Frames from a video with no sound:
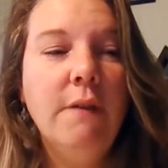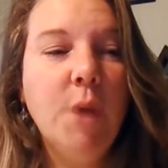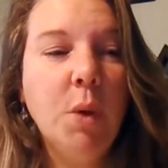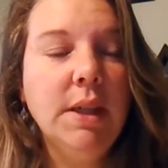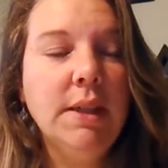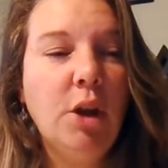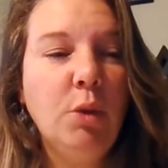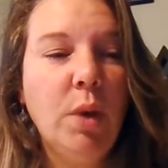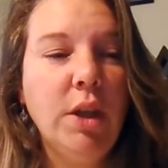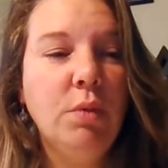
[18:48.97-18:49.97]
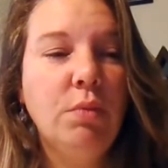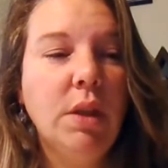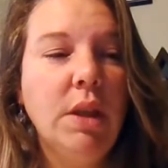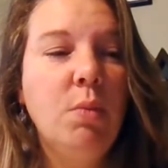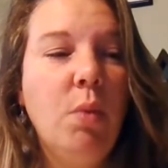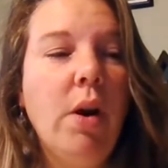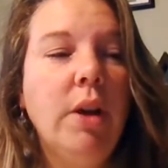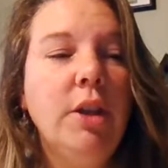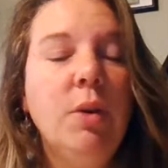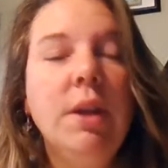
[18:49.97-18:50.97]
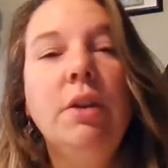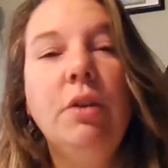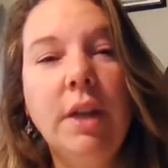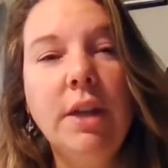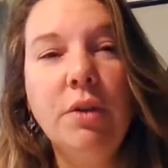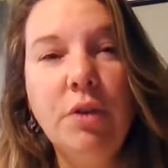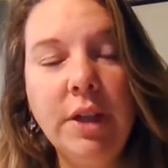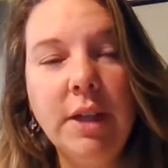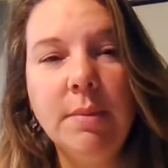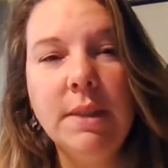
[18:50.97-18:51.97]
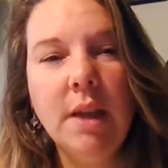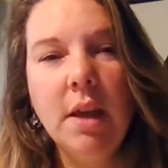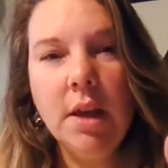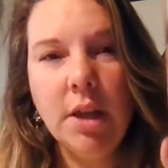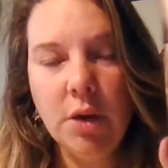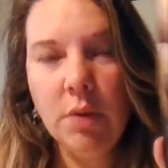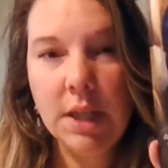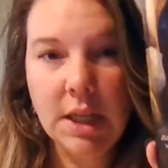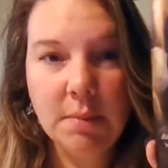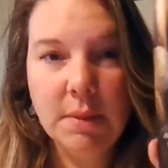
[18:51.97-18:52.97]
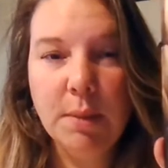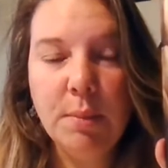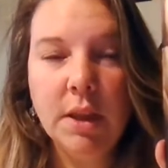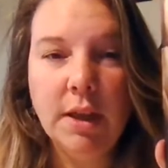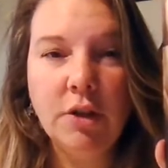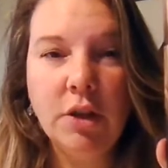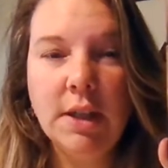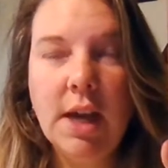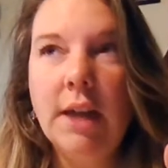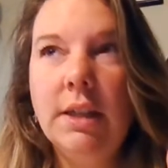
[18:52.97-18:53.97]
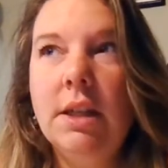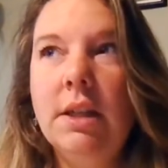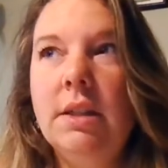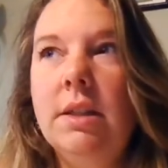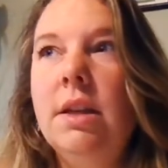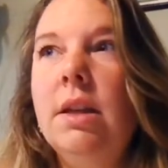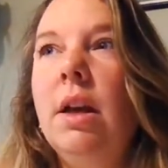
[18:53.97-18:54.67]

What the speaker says: Focus on what you really want. You can create your dreams. You don't need manipulation tactics.